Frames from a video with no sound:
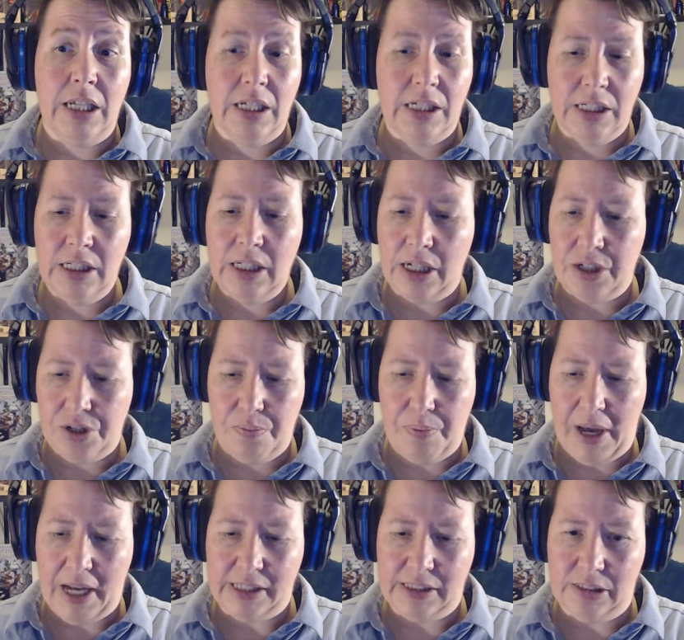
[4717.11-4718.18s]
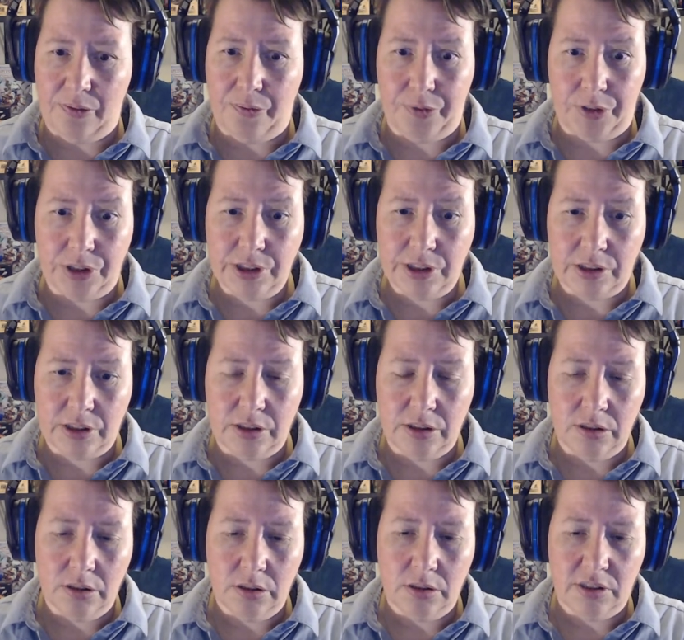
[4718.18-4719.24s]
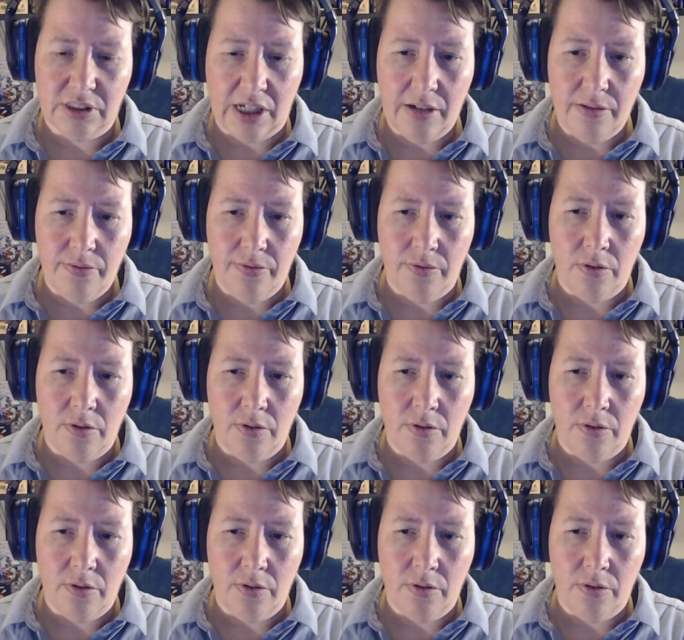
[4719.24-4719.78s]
did actually pass the first save